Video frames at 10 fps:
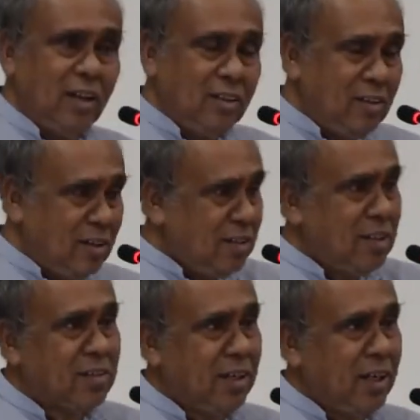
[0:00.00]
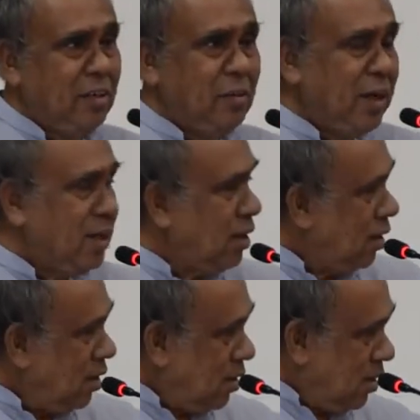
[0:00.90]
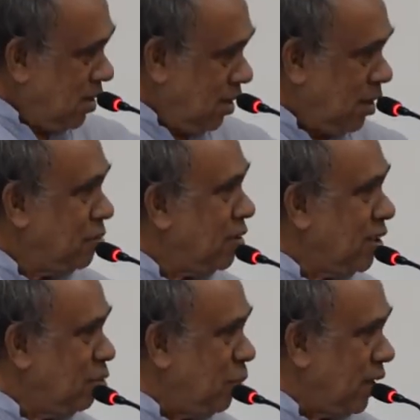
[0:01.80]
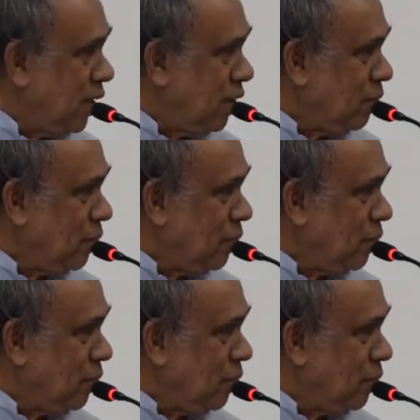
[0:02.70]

On the screen, you get an interference pattern.